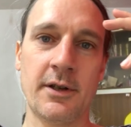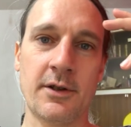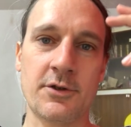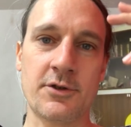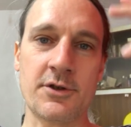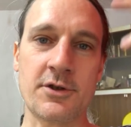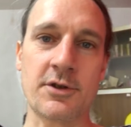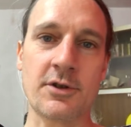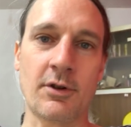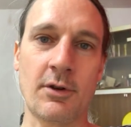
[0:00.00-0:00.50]

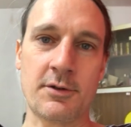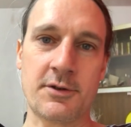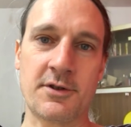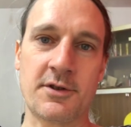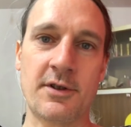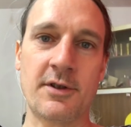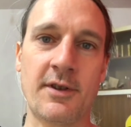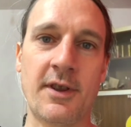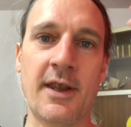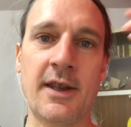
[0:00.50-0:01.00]
just
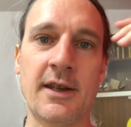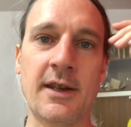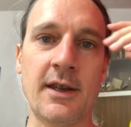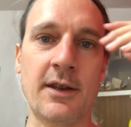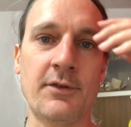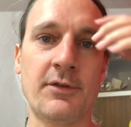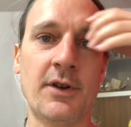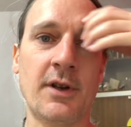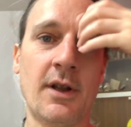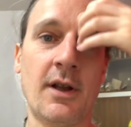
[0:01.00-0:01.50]
constant
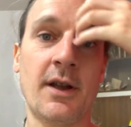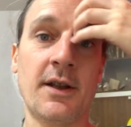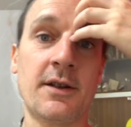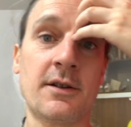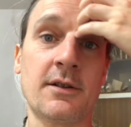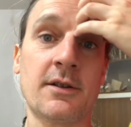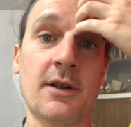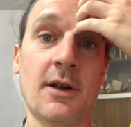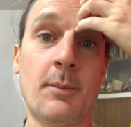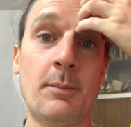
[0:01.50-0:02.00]
thinking for
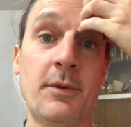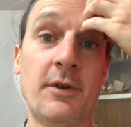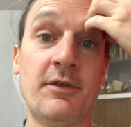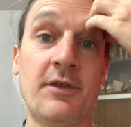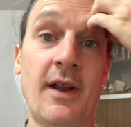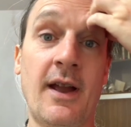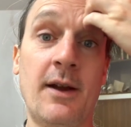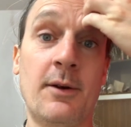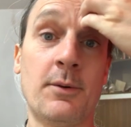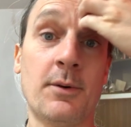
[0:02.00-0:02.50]
like a couple of
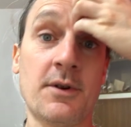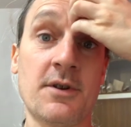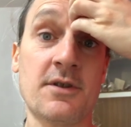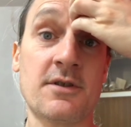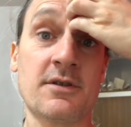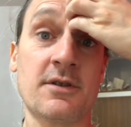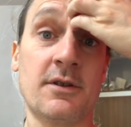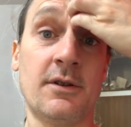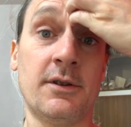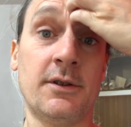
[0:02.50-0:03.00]

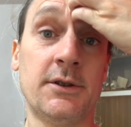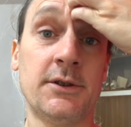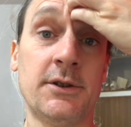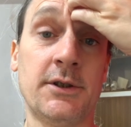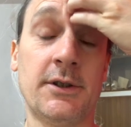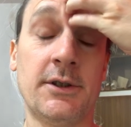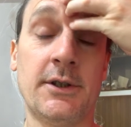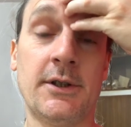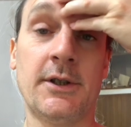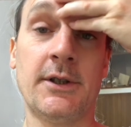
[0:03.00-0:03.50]
hours.
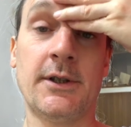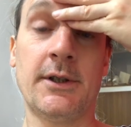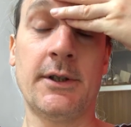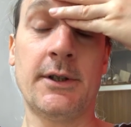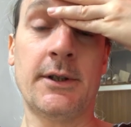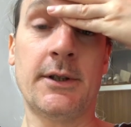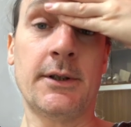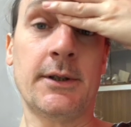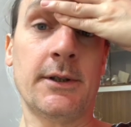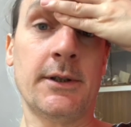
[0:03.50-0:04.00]

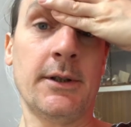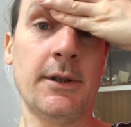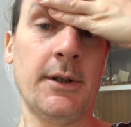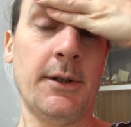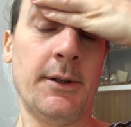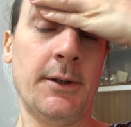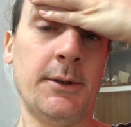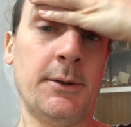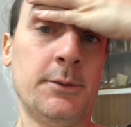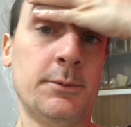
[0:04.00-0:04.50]

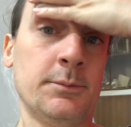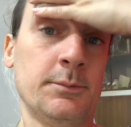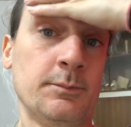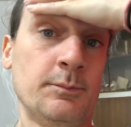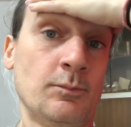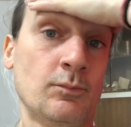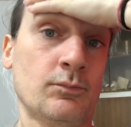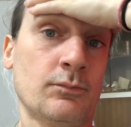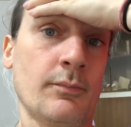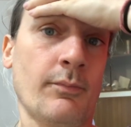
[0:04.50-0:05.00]

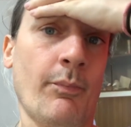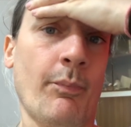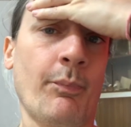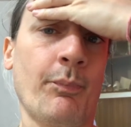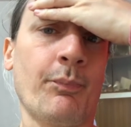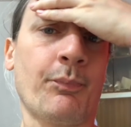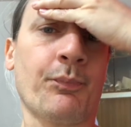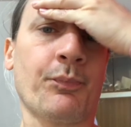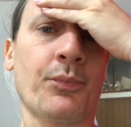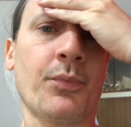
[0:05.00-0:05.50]
Um,
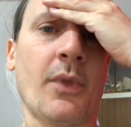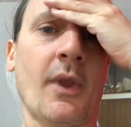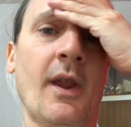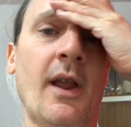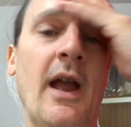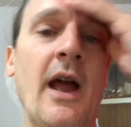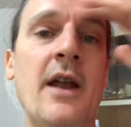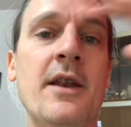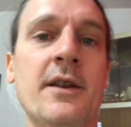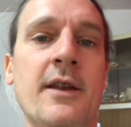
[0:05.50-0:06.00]

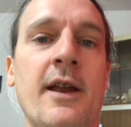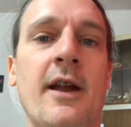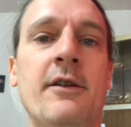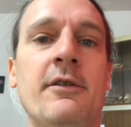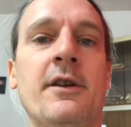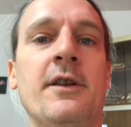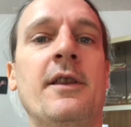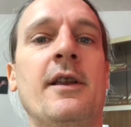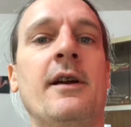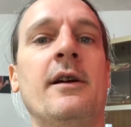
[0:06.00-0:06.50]
and I
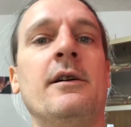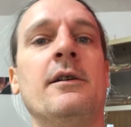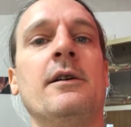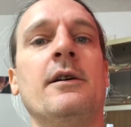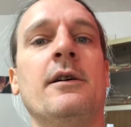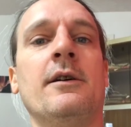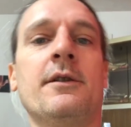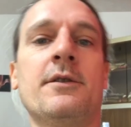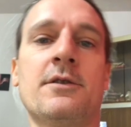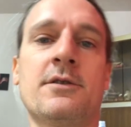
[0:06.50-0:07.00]
carried that.
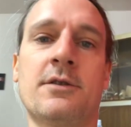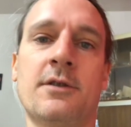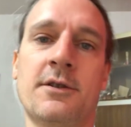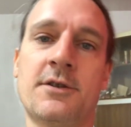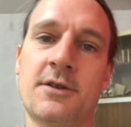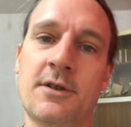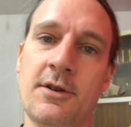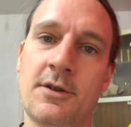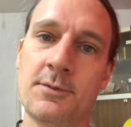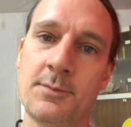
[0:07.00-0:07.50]
So
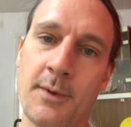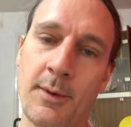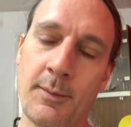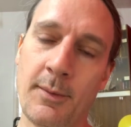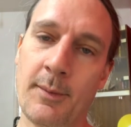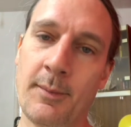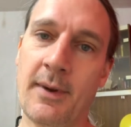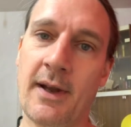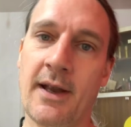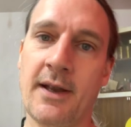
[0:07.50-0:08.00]
excuse me,
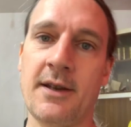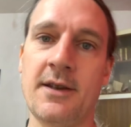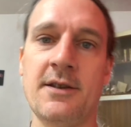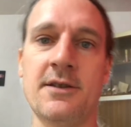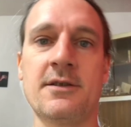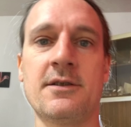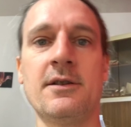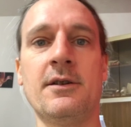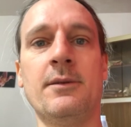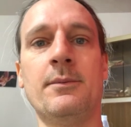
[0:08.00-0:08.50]
my back
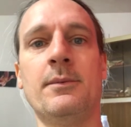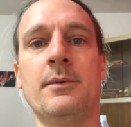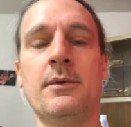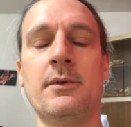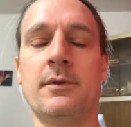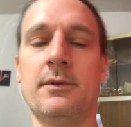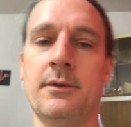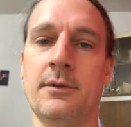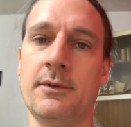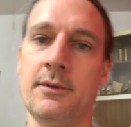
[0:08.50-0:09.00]
is, um,
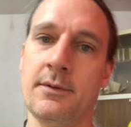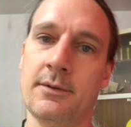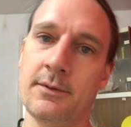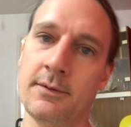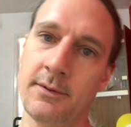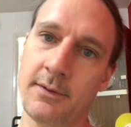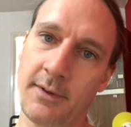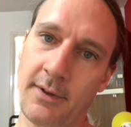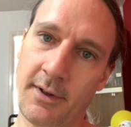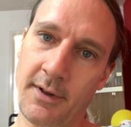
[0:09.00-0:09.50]

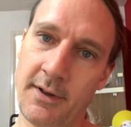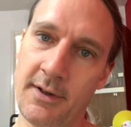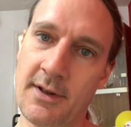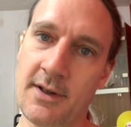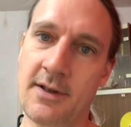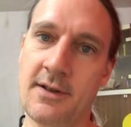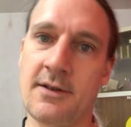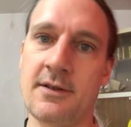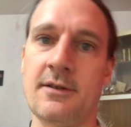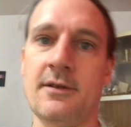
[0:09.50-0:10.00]
it
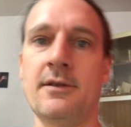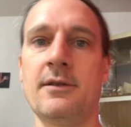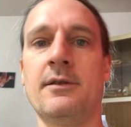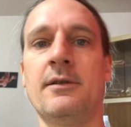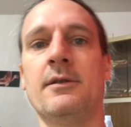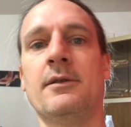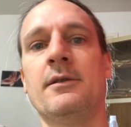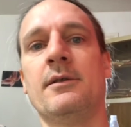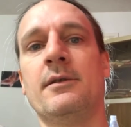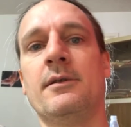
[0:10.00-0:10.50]
needs,
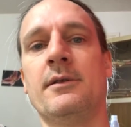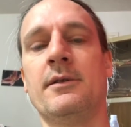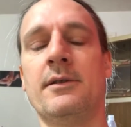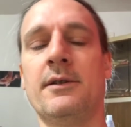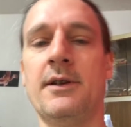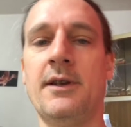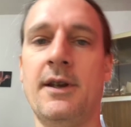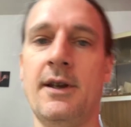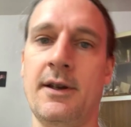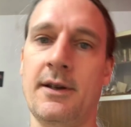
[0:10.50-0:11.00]

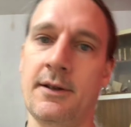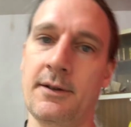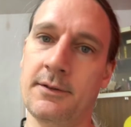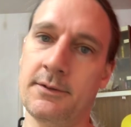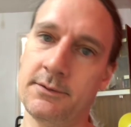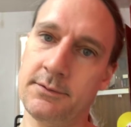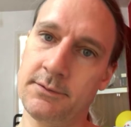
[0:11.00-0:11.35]
yeah.